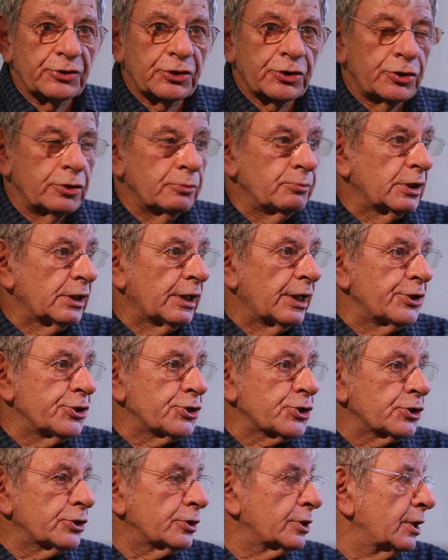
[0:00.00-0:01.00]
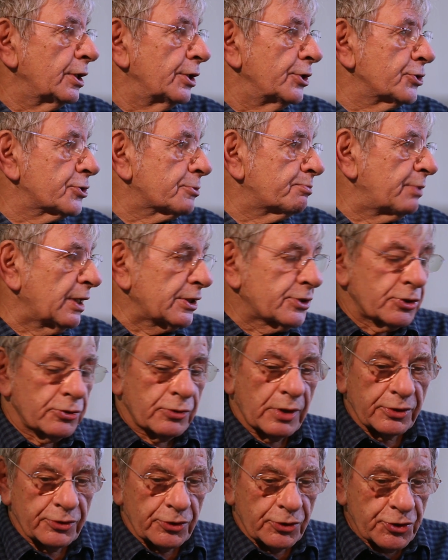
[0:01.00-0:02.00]
accumulation is
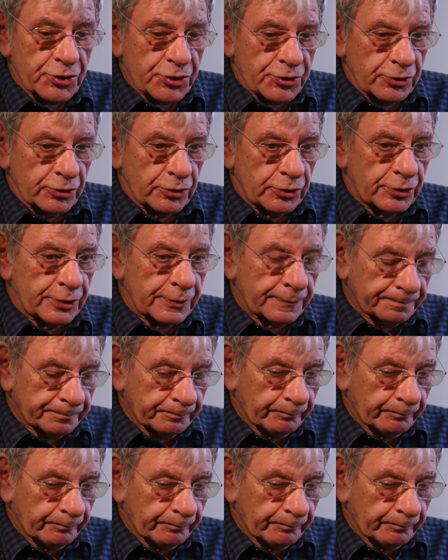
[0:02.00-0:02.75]
better understood